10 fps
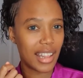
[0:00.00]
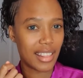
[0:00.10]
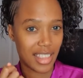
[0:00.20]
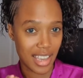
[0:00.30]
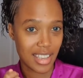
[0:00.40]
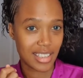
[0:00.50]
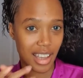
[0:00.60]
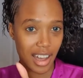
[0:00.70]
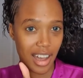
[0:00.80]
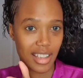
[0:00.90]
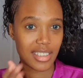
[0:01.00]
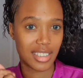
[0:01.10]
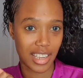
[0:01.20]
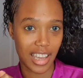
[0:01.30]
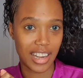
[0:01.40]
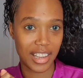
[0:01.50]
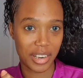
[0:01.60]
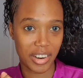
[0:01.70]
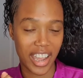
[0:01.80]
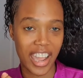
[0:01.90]
These are sterling
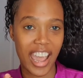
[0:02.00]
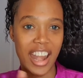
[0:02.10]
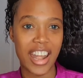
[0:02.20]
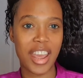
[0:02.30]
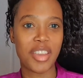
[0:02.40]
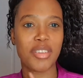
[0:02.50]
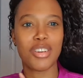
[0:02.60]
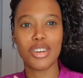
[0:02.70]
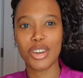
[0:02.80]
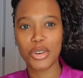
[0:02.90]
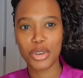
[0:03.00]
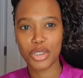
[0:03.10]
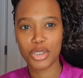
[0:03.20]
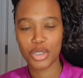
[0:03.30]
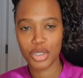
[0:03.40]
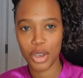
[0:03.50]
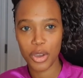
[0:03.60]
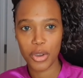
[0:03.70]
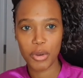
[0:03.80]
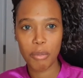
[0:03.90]
grey and they look
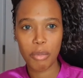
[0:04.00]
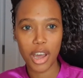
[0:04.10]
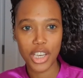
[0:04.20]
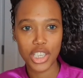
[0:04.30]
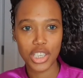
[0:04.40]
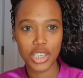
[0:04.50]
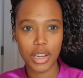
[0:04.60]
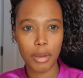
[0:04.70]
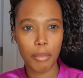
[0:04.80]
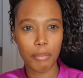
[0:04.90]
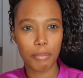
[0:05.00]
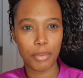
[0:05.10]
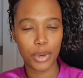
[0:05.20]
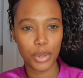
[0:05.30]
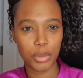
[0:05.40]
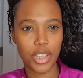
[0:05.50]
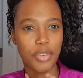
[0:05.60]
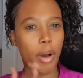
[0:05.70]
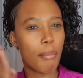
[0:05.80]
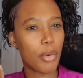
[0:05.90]
so much blue. They've
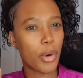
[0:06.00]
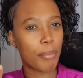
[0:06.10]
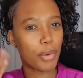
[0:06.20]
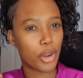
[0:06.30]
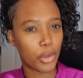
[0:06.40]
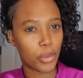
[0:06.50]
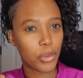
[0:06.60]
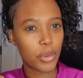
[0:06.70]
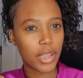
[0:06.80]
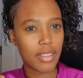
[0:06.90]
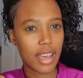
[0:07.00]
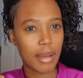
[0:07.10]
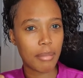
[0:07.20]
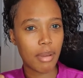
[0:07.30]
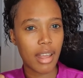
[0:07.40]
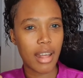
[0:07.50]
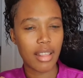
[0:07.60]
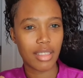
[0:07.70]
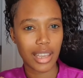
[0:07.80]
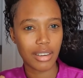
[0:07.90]
got more blue in them
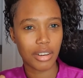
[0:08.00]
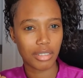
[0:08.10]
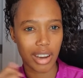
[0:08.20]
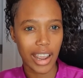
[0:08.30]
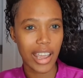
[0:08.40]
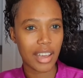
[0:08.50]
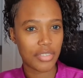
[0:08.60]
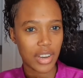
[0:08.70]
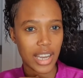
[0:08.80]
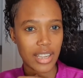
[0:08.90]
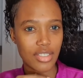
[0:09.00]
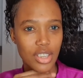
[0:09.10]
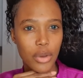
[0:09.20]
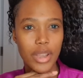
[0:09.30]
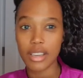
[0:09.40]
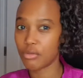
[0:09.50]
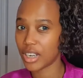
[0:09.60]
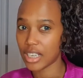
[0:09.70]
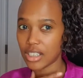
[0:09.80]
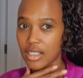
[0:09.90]
than grey, I find. So it
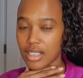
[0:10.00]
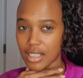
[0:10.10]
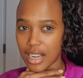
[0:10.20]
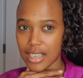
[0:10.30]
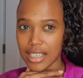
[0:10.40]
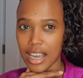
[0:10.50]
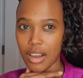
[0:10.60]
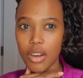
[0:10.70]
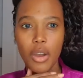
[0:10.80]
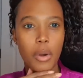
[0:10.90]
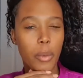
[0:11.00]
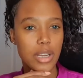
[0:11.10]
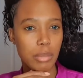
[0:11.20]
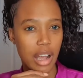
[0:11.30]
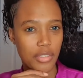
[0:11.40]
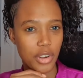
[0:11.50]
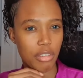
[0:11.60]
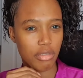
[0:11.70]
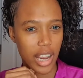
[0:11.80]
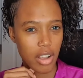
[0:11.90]
really just stand out. Whereas my other
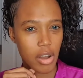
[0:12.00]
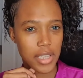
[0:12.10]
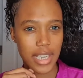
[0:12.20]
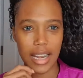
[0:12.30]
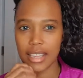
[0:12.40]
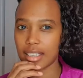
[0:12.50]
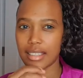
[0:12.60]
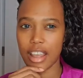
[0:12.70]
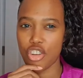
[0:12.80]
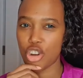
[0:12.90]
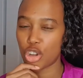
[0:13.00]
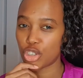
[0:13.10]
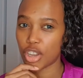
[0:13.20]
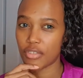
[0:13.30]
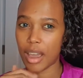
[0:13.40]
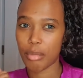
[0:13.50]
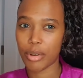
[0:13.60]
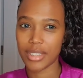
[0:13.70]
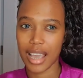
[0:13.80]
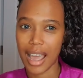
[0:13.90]
grey contact lenses, they're not so
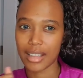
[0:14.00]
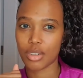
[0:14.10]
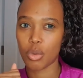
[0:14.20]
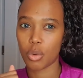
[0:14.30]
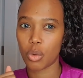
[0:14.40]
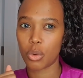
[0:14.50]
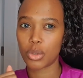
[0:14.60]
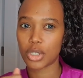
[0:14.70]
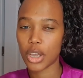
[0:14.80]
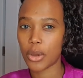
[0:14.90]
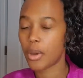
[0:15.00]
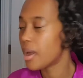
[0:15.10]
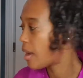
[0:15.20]
vibrant at all. So